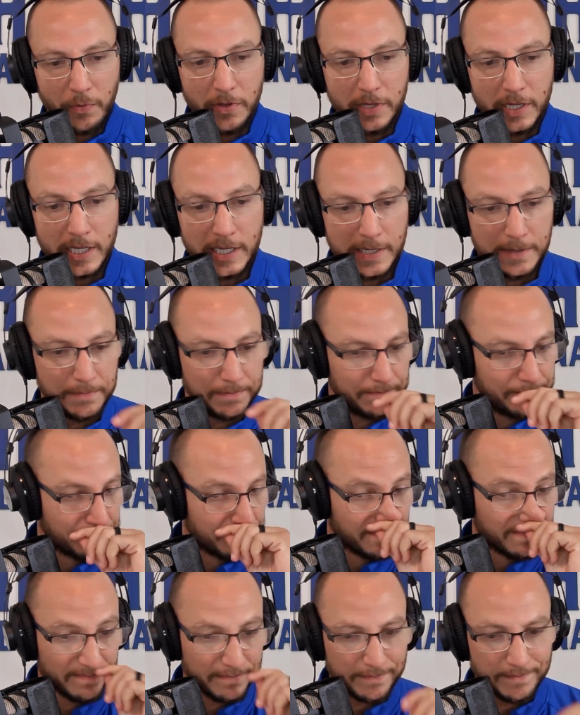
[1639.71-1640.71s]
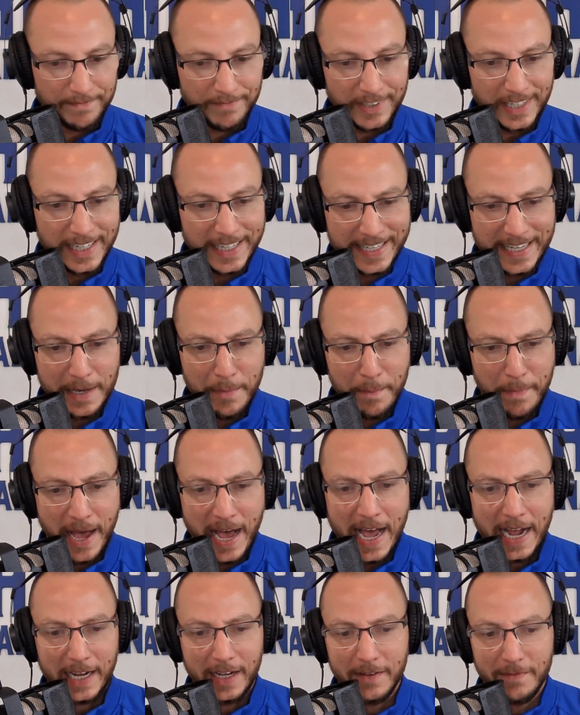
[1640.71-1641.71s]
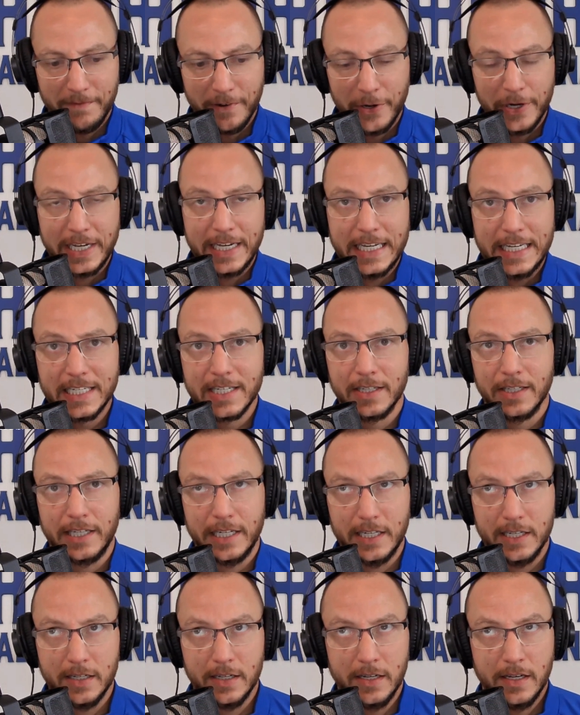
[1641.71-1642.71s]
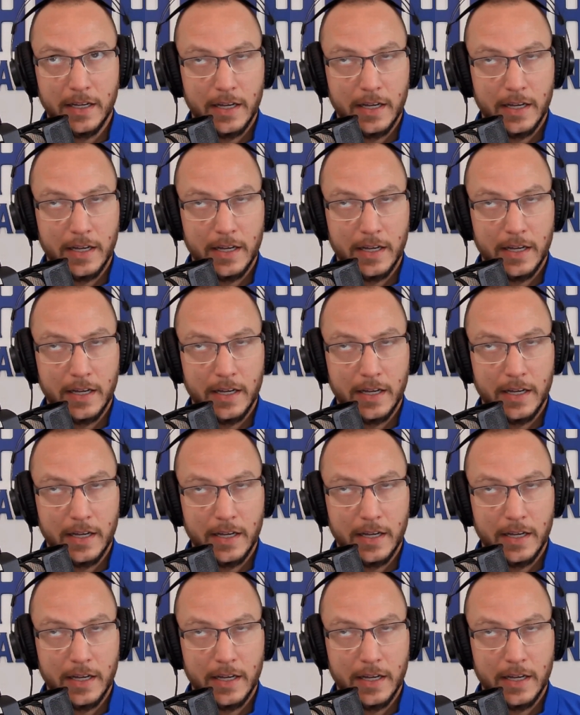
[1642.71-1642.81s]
really get back very easily.